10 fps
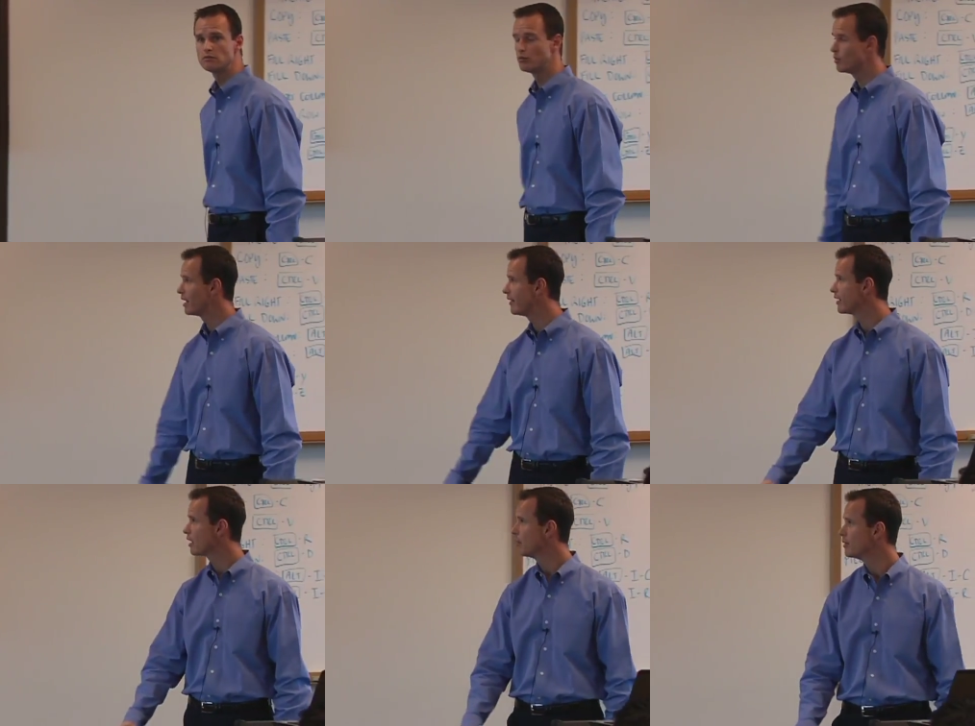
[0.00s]
We buy the
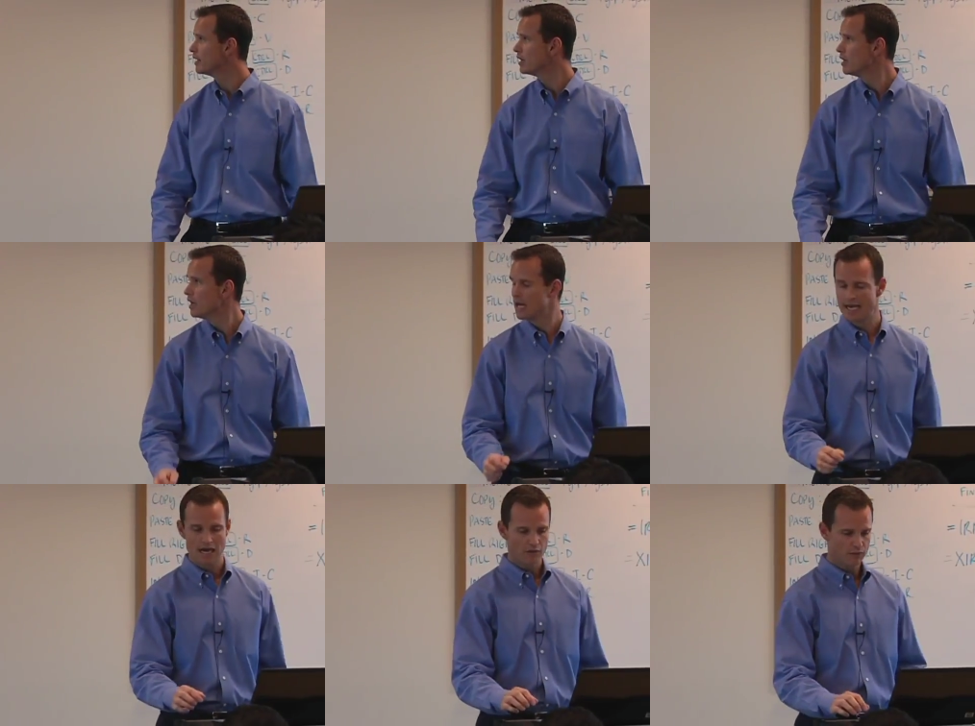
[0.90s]
company.
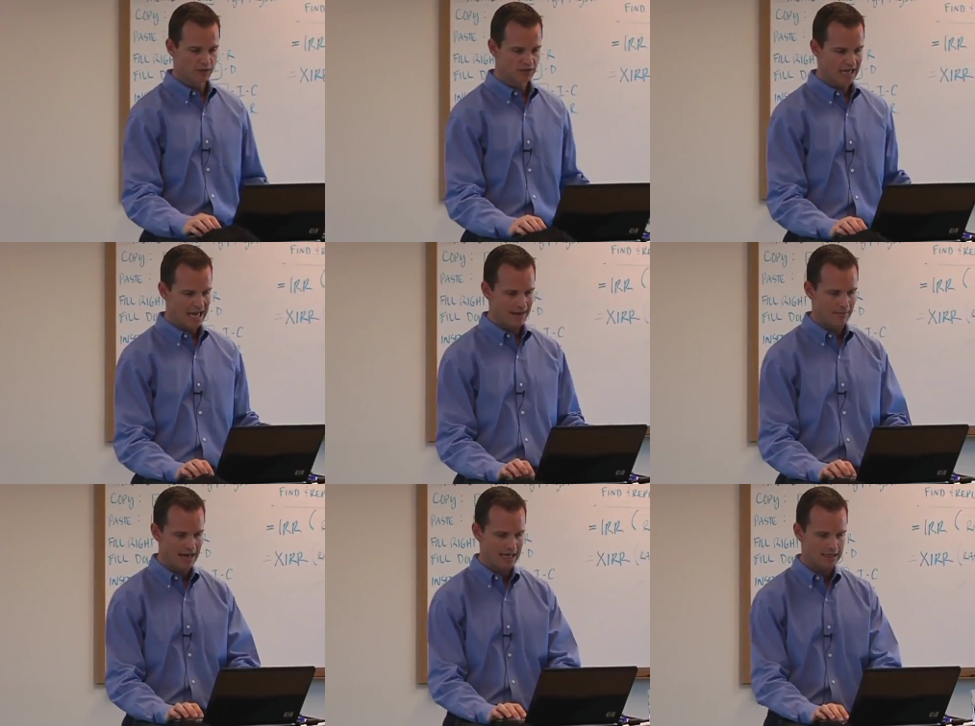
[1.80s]
And now if we just add
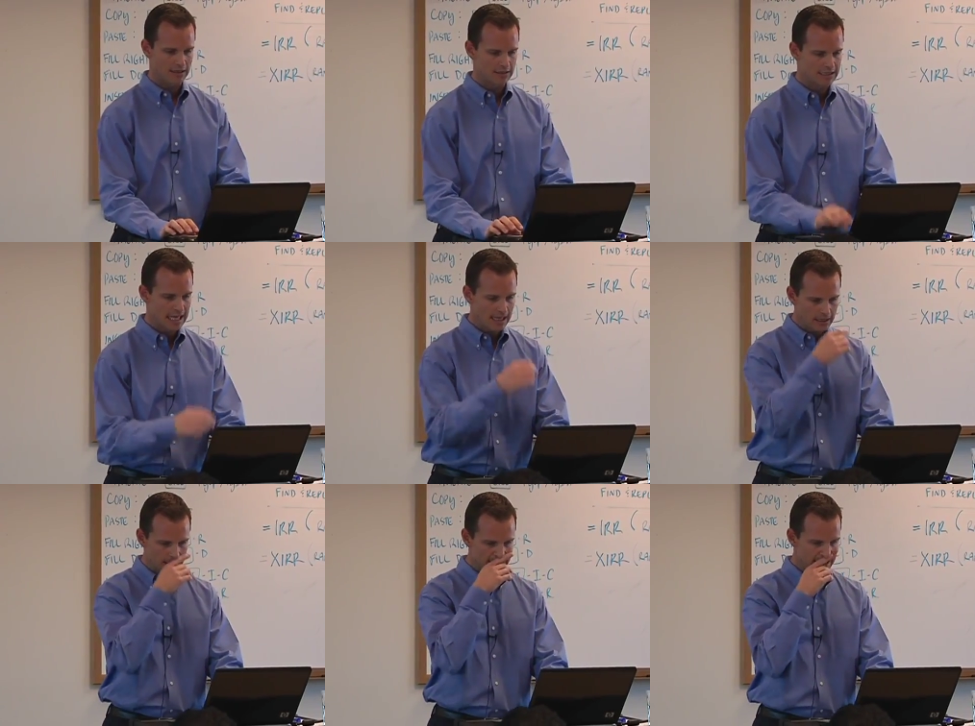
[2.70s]
back debt
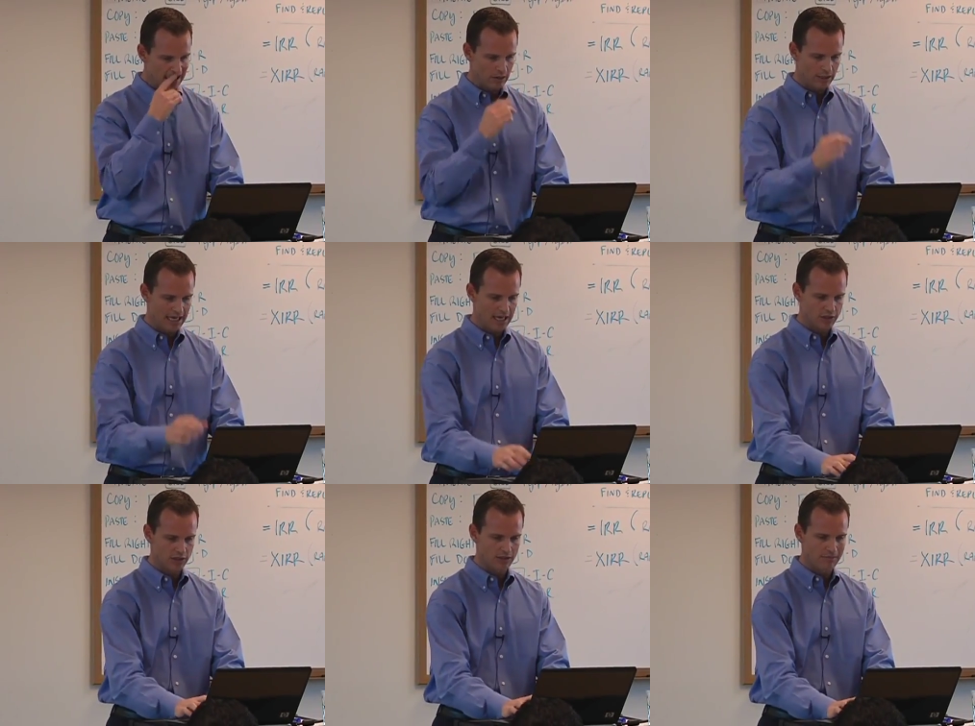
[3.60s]
and take out
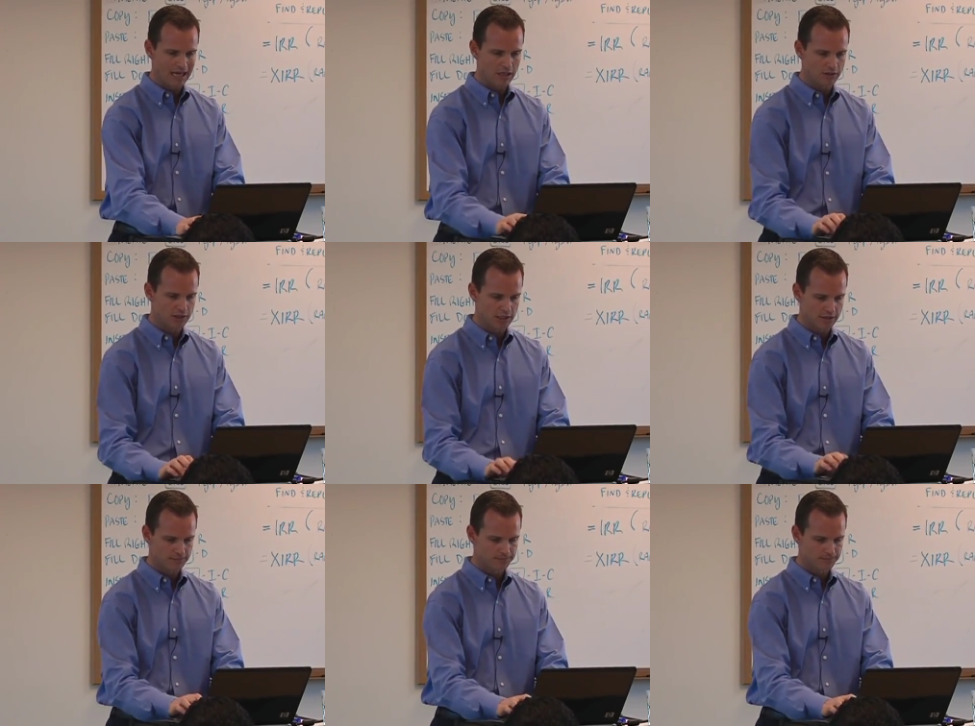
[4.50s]
cash on the balance sheet,